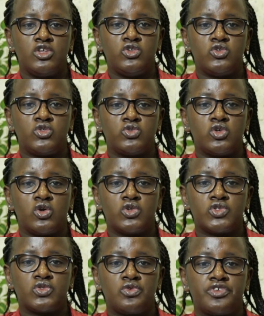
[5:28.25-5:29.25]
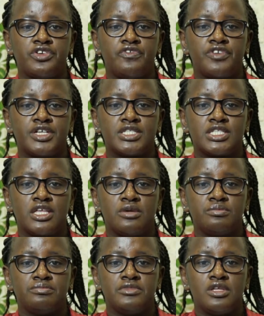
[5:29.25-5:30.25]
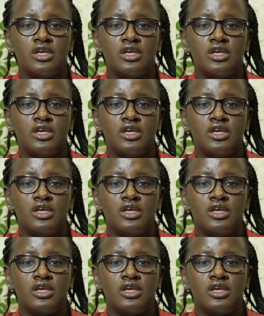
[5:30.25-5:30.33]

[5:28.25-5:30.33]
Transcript: You should also reference them